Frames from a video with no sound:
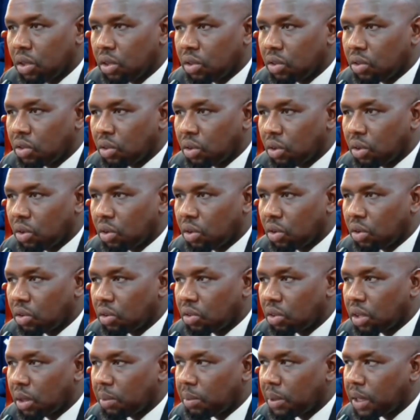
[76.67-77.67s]
So
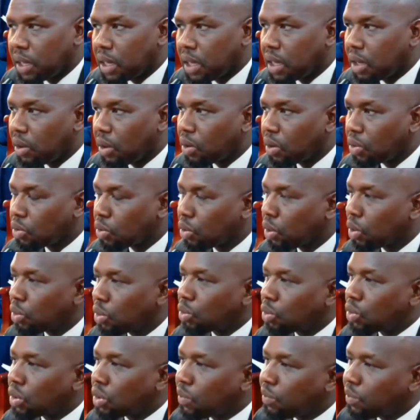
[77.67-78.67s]
some leader who's going
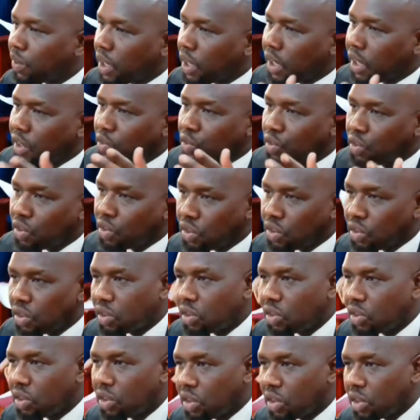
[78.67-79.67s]
to some village,
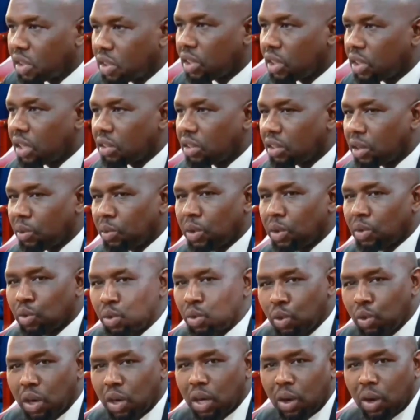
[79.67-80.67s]
he doesn't want
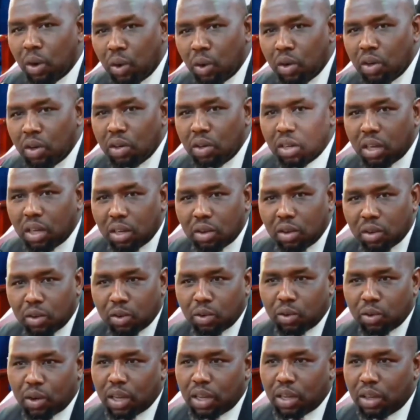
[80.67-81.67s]
to go alone. I don't
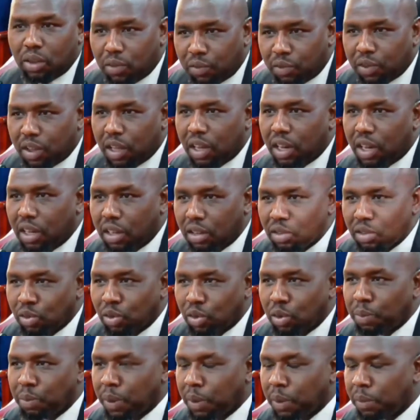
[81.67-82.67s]
know why you're fearing his
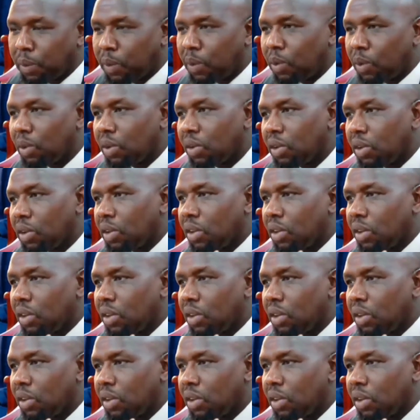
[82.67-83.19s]
own people.